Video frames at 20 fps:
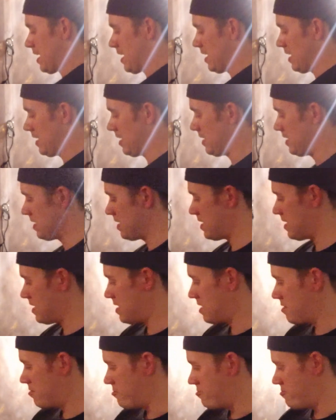kind of
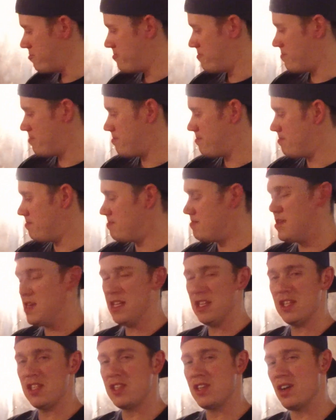
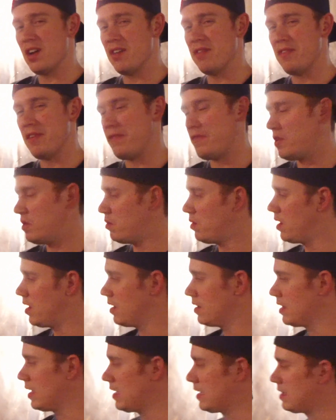meat shelf, if you
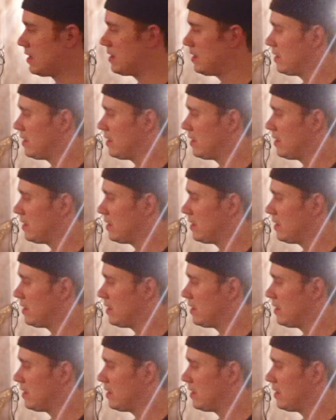will. Like,